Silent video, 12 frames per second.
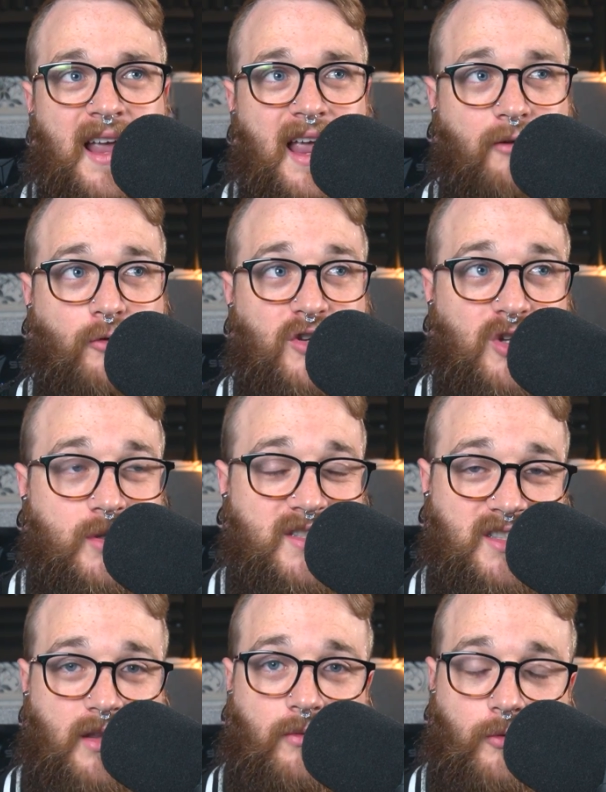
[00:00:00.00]
It
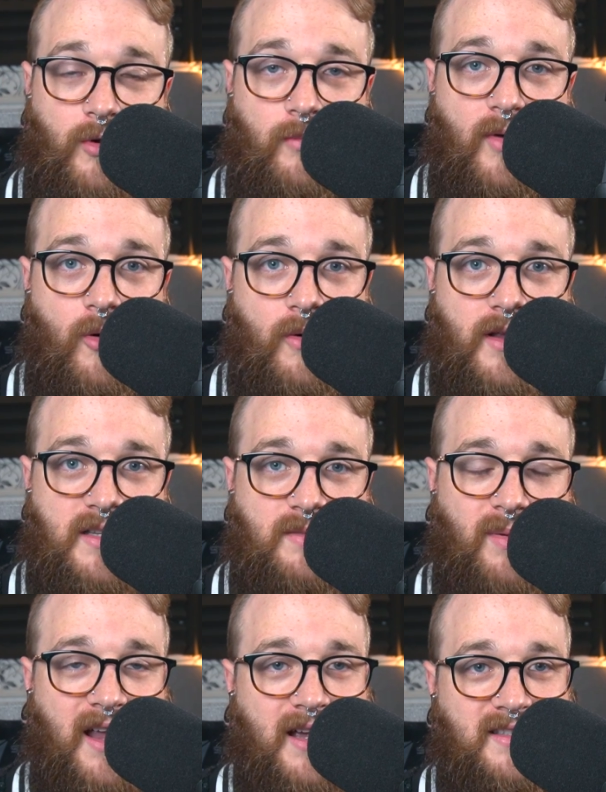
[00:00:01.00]
reduces the room noise
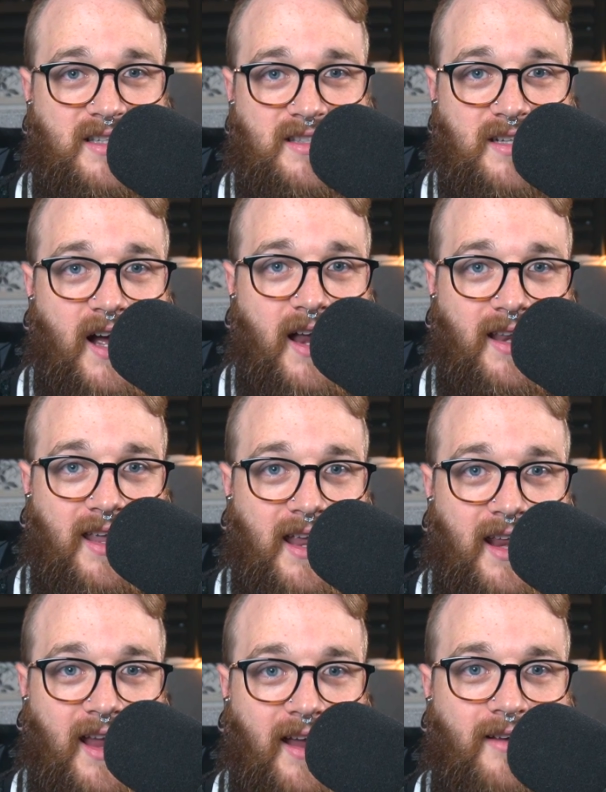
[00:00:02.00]
because it's not
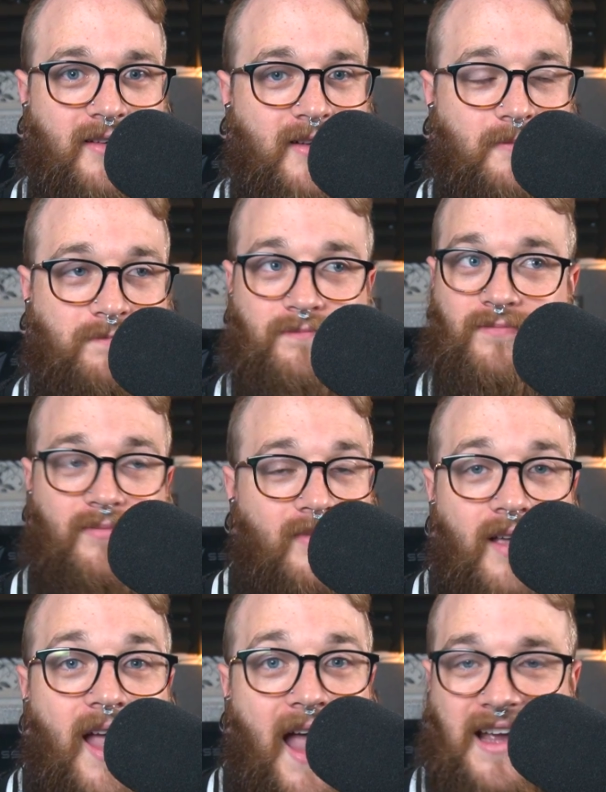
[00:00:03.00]
getting
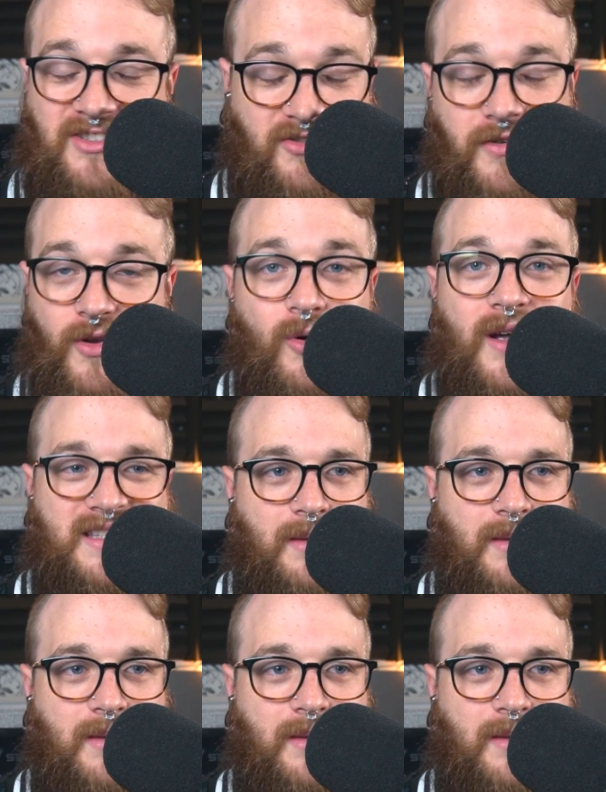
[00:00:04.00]
extra noise.